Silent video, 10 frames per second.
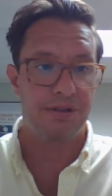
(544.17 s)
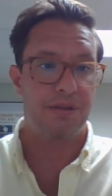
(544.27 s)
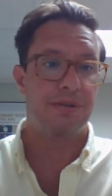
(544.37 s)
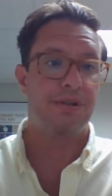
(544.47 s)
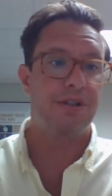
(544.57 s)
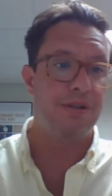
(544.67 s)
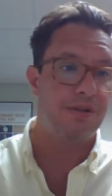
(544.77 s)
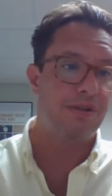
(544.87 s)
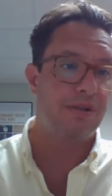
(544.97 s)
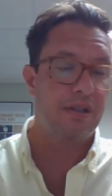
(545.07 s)
to
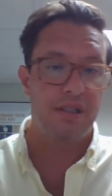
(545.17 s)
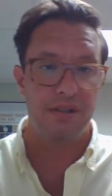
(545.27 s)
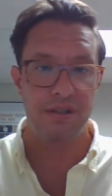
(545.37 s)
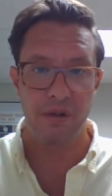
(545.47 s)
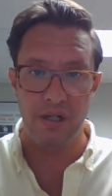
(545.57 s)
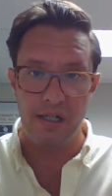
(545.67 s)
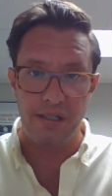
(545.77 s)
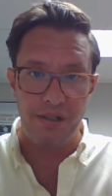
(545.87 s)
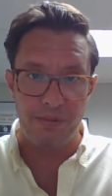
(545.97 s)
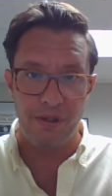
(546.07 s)
produce so-called
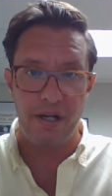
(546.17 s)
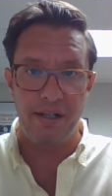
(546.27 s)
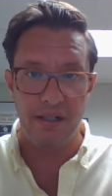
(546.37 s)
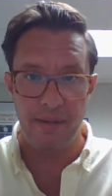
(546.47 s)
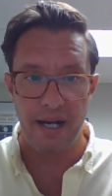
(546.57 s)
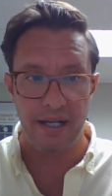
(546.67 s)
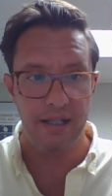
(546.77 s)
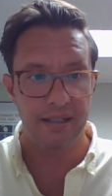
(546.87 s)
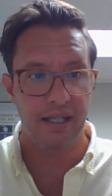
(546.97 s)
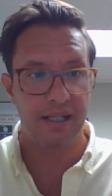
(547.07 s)
enumerated
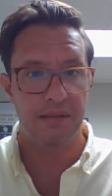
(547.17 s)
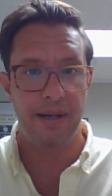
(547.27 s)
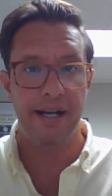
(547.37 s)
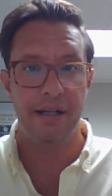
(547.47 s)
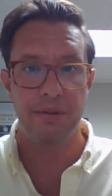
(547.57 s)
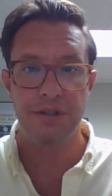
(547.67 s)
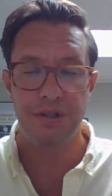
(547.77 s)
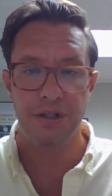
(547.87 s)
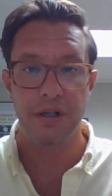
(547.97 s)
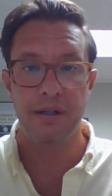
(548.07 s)
commodities like tobacco and
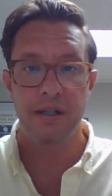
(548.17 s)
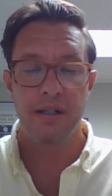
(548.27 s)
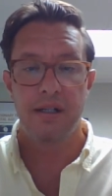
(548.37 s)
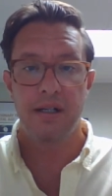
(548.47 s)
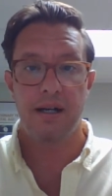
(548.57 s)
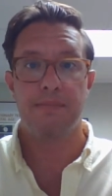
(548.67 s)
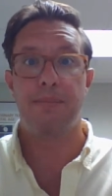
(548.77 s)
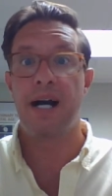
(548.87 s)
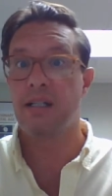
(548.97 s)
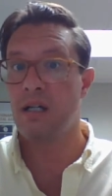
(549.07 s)
sugar,
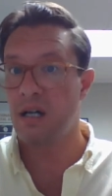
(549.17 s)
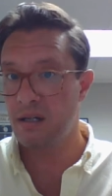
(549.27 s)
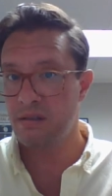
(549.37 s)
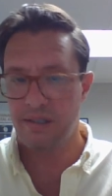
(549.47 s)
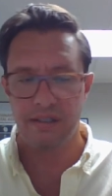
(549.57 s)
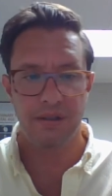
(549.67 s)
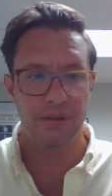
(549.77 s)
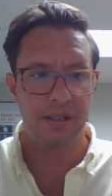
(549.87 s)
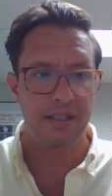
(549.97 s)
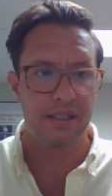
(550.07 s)
by law, as
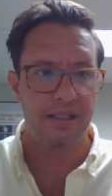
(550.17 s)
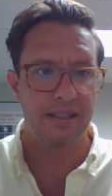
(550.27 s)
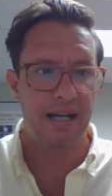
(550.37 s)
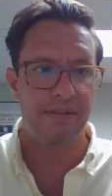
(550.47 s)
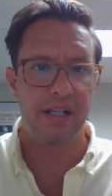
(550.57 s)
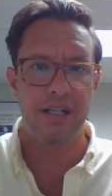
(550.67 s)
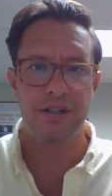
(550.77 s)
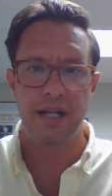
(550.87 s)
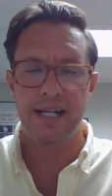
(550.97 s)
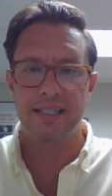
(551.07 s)
according to these
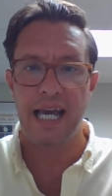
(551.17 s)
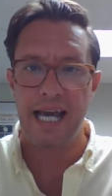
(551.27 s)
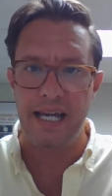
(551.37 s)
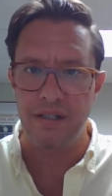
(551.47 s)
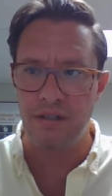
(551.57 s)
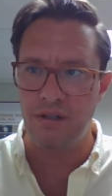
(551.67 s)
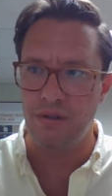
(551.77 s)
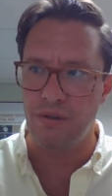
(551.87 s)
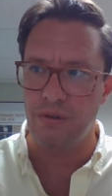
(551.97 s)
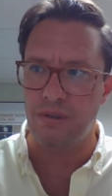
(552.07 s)
Navigation Acts, had
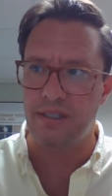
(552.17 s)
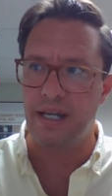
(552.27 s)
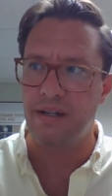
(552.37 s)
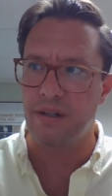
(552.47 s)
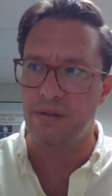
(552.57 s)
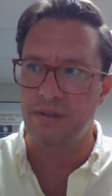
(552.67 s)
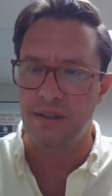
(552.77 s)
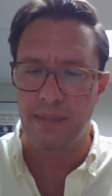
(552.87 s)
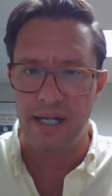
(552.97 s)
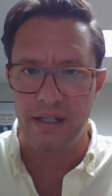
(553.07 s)
to send those
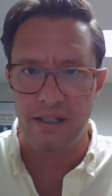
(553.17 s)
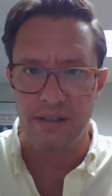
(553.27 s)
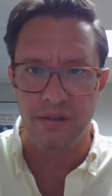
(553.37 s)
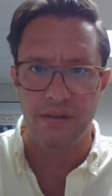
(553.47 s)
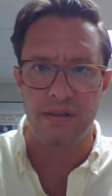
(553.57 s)
commodities